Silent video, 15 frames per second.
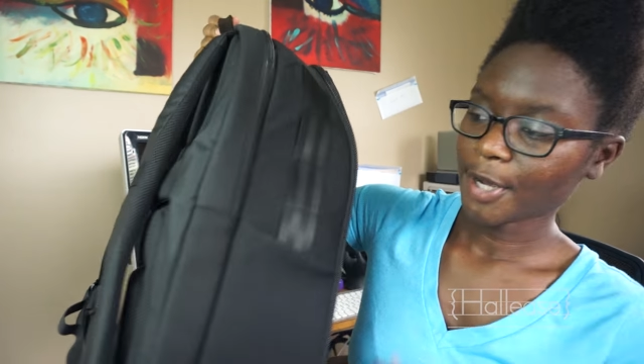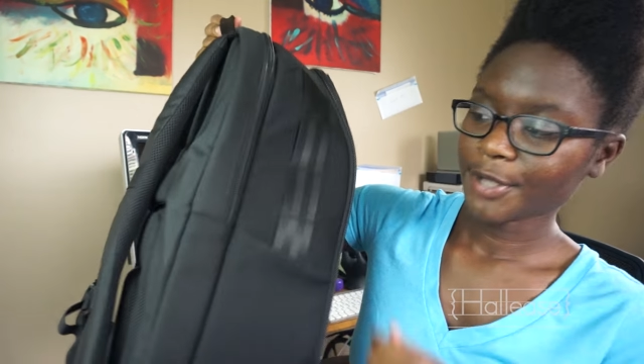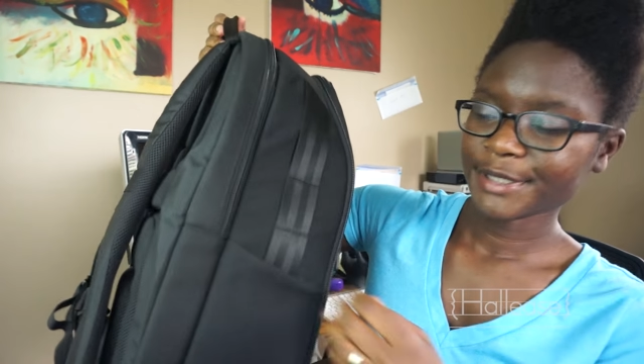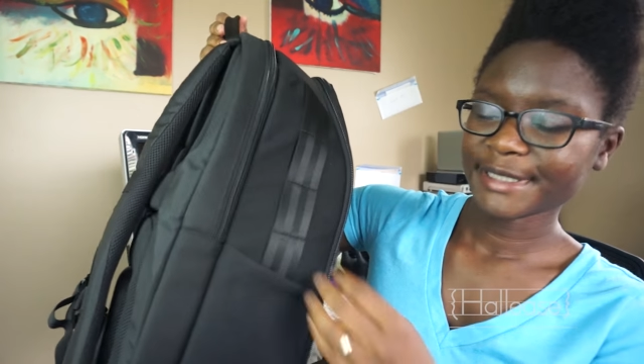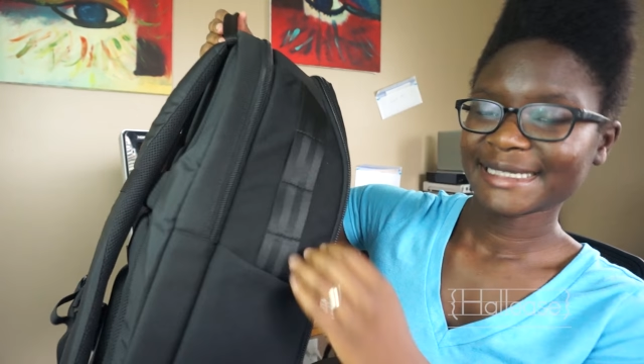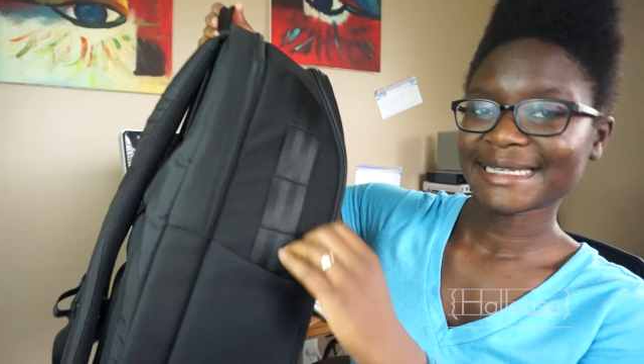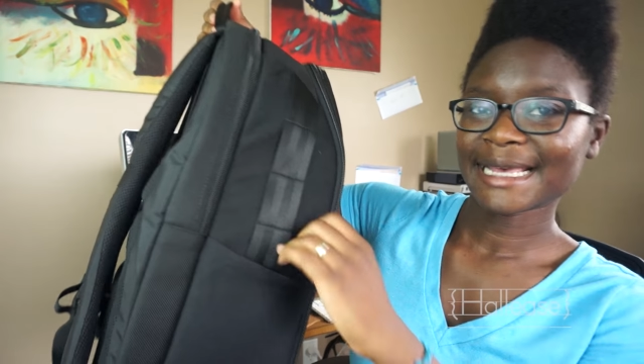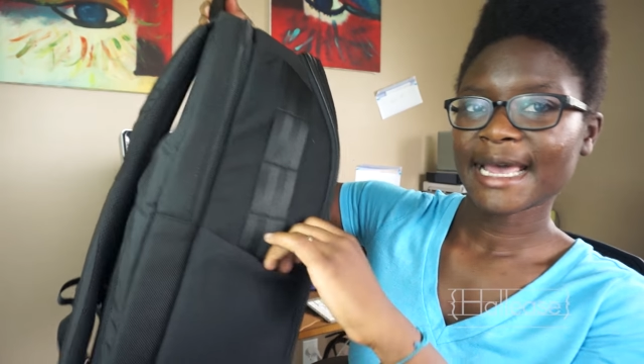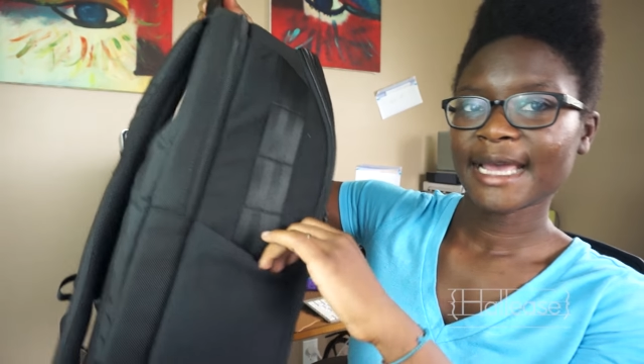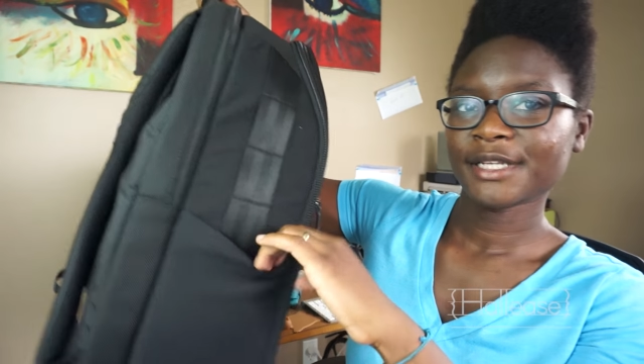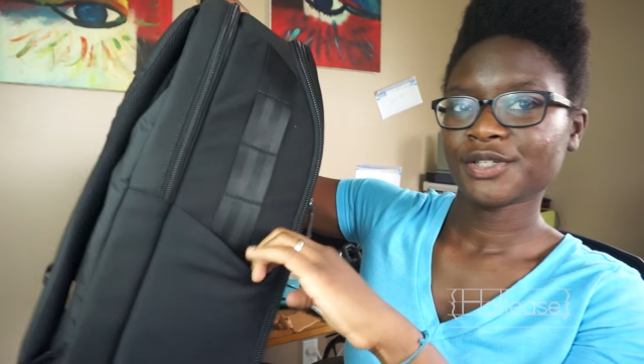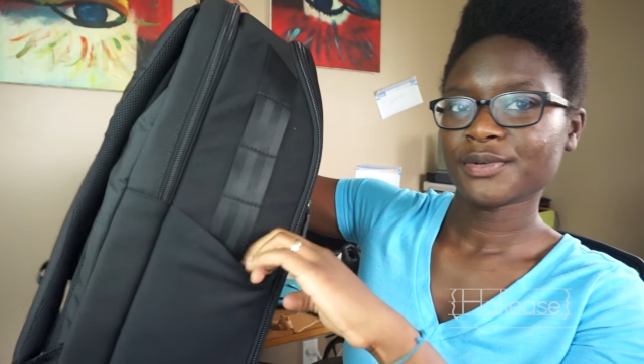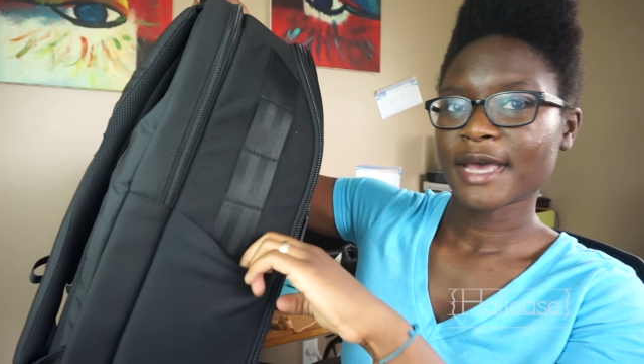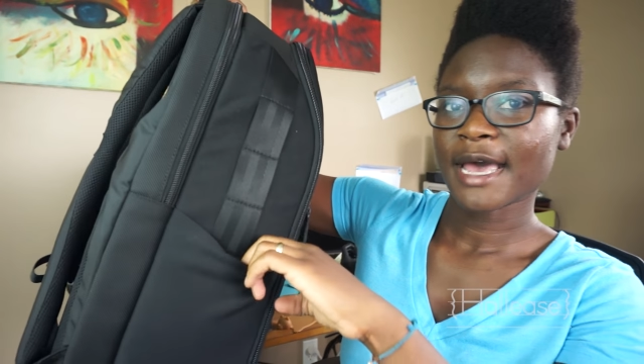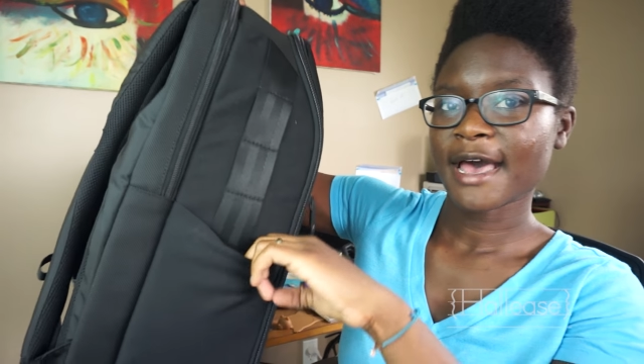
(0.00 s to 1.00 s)
On the
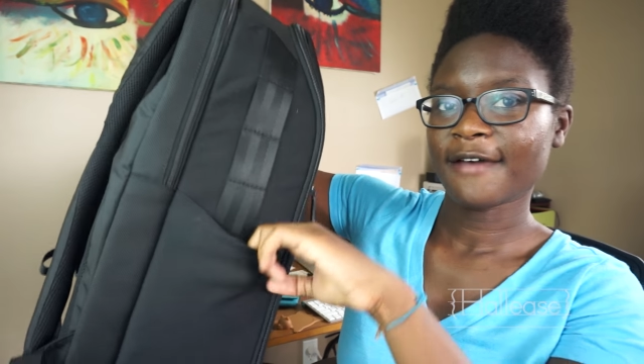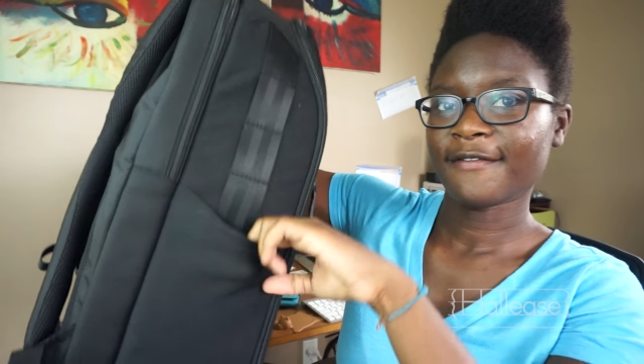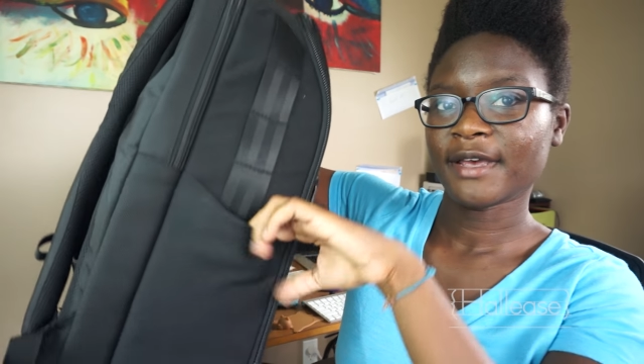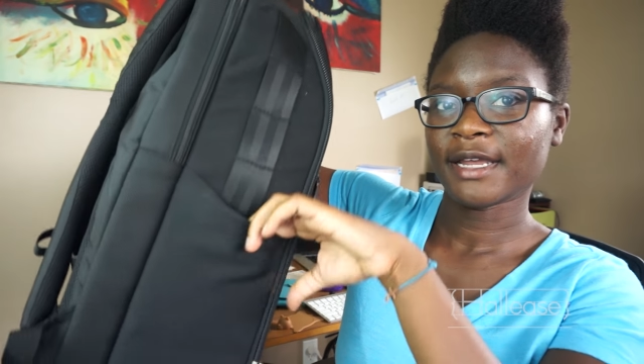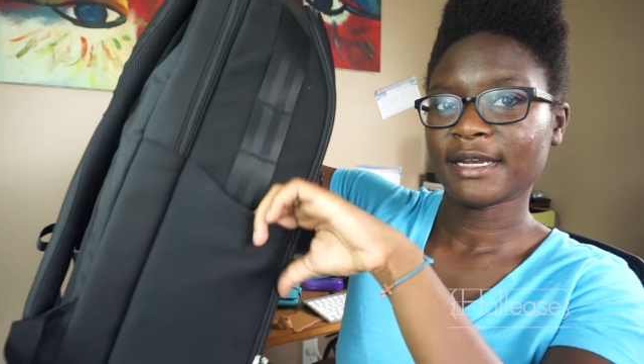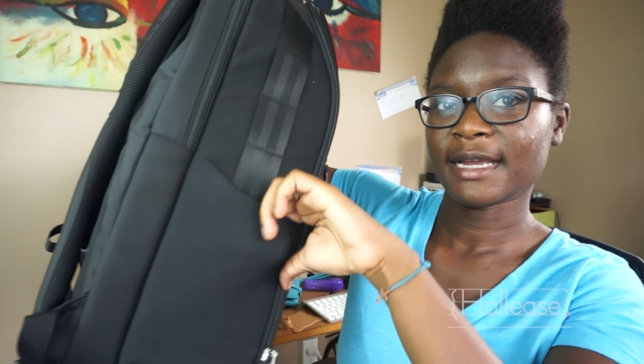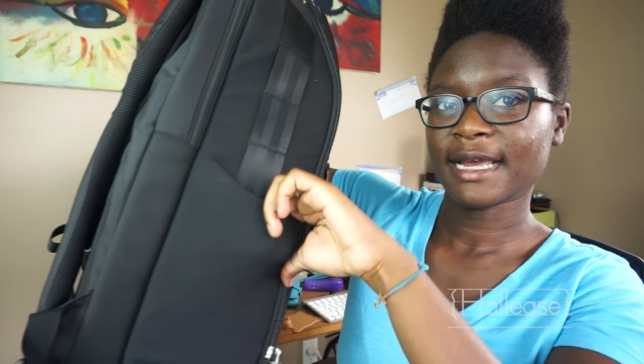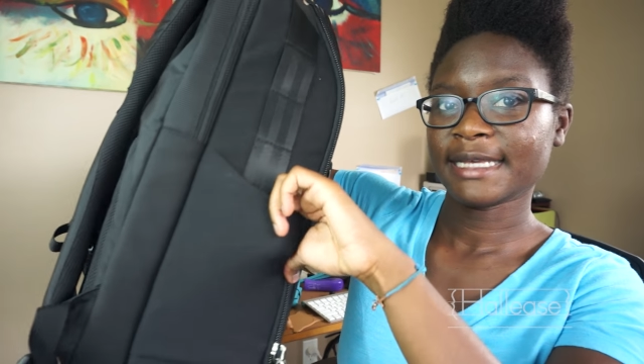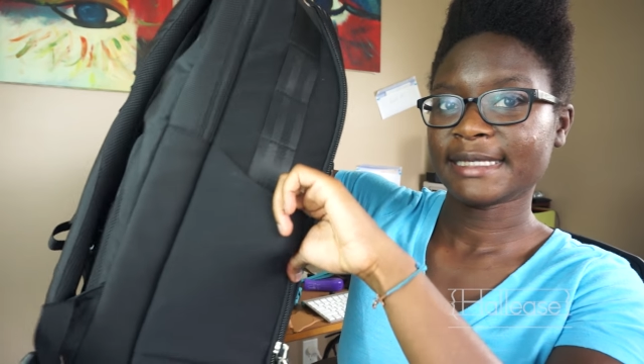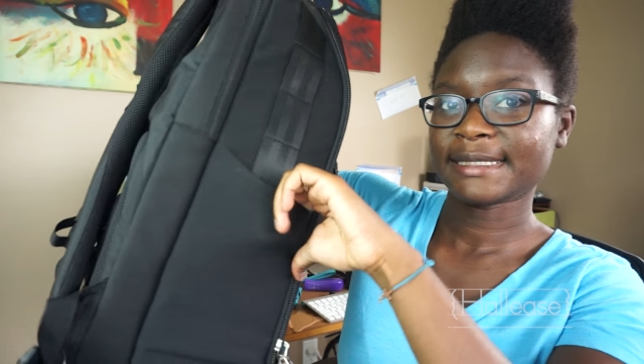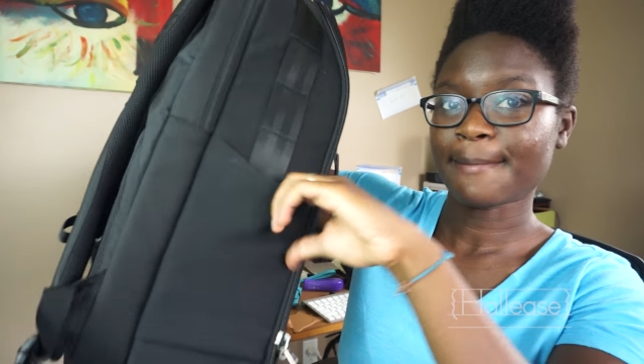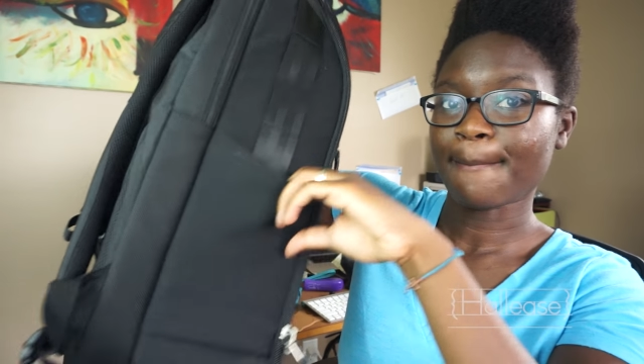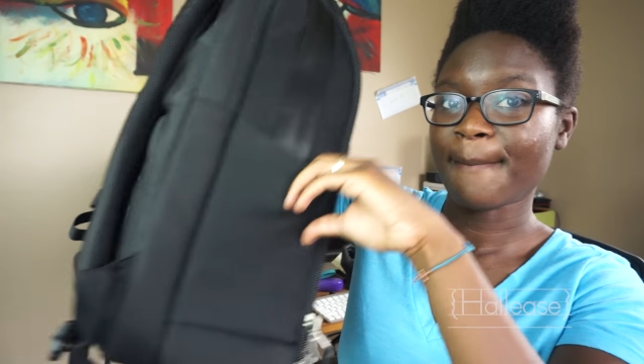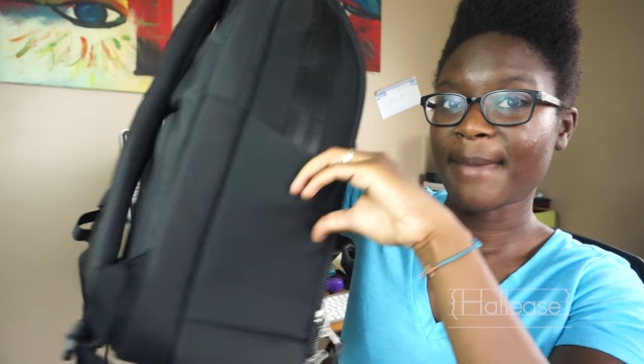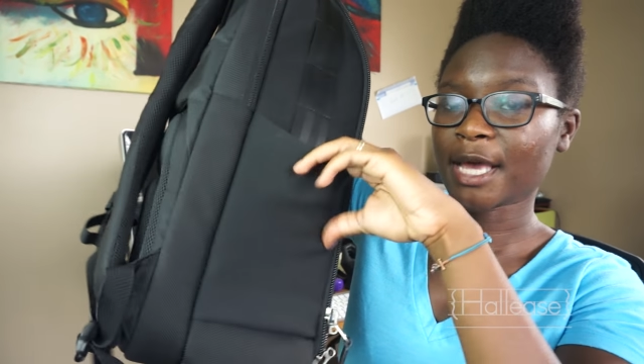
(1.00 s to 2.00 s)
side, you have a nice
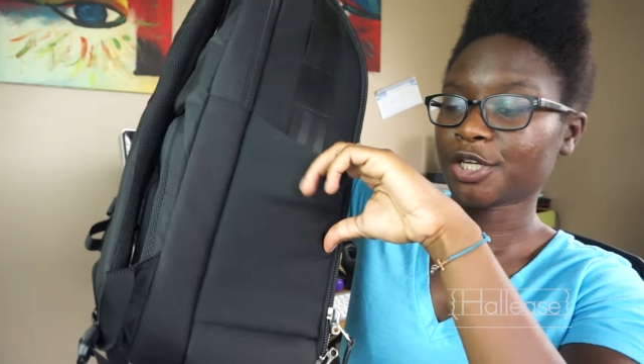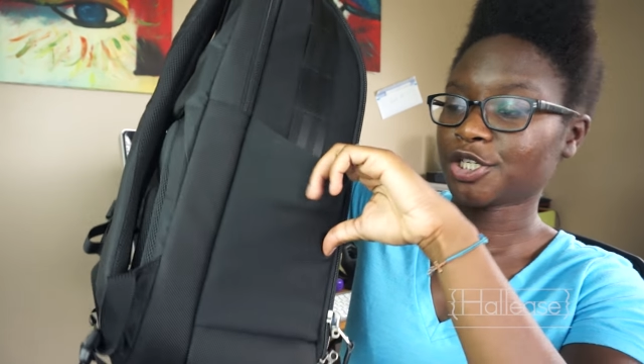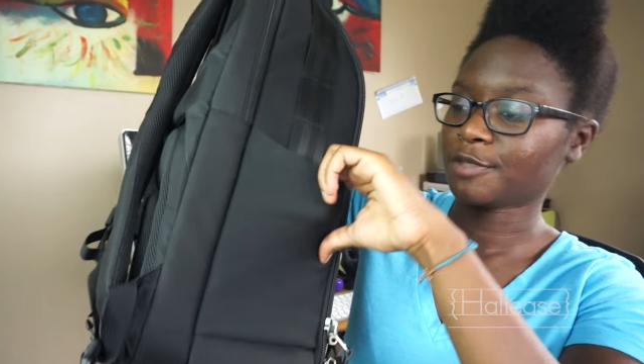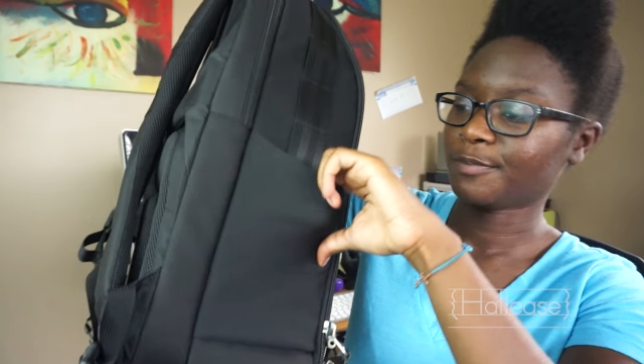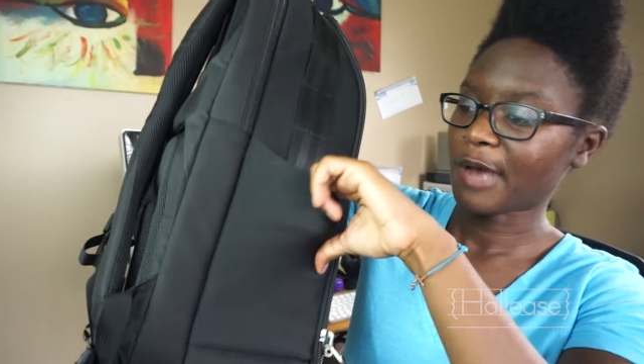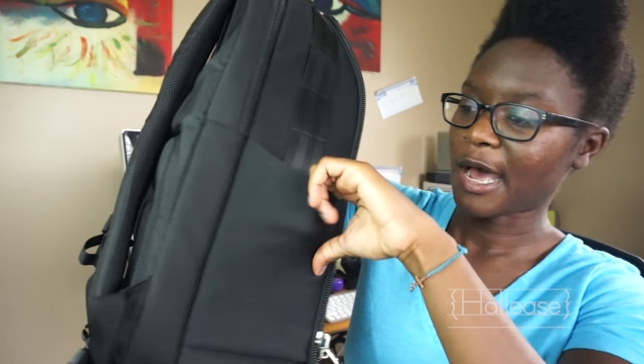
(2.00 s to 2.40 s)
mesh